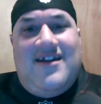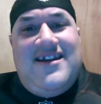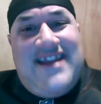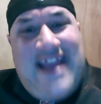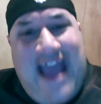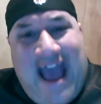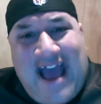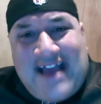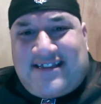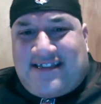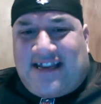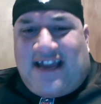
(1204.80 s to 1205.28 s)

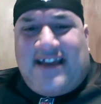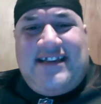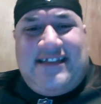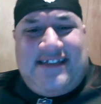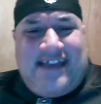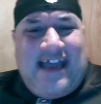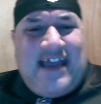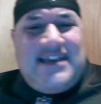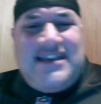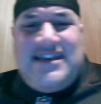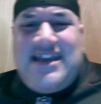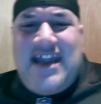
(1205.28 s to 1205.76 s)
Yes, I
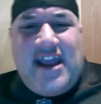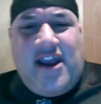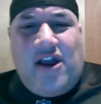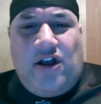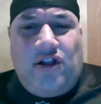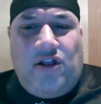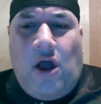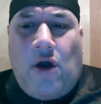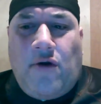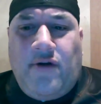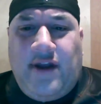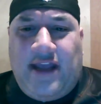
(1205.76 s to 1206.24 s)
said
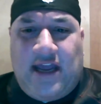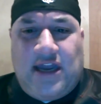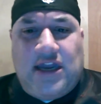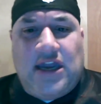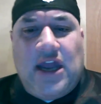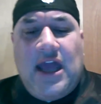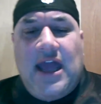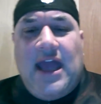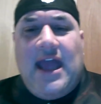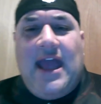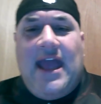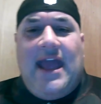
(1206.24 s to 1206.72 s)

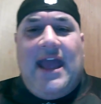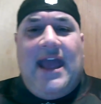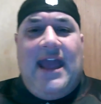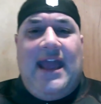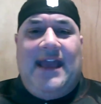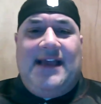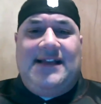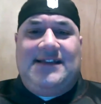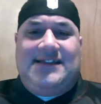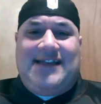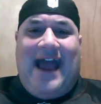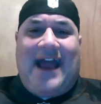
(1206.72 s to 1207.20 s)
Nickelodeon
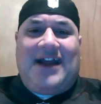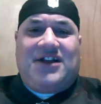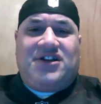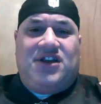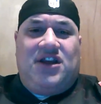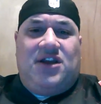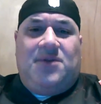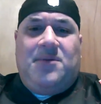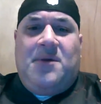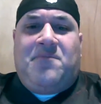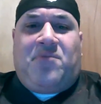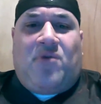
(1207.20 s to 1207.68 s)
is
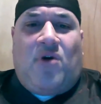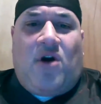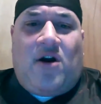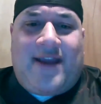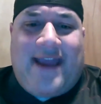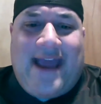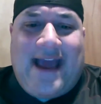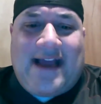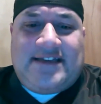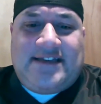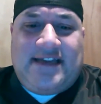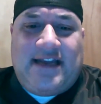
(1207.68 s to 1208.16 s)
actually going to be
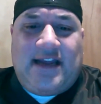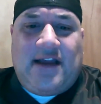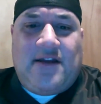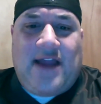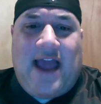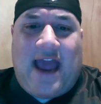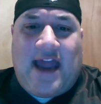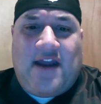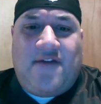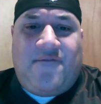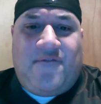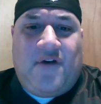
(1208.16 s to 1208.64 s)
broadcasting an
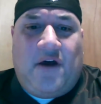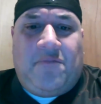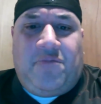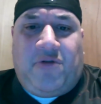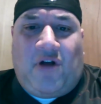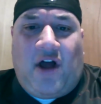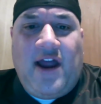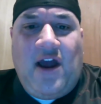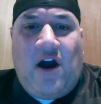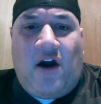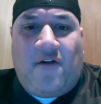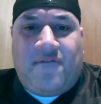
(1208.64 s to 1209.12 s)
NFL
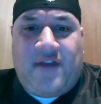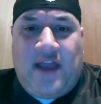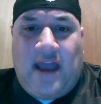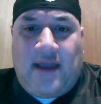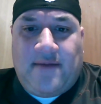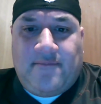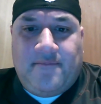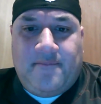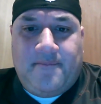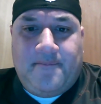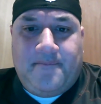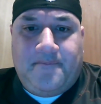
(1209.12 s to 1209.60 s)
playoff
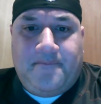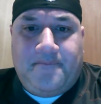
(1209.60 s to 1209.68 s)
game.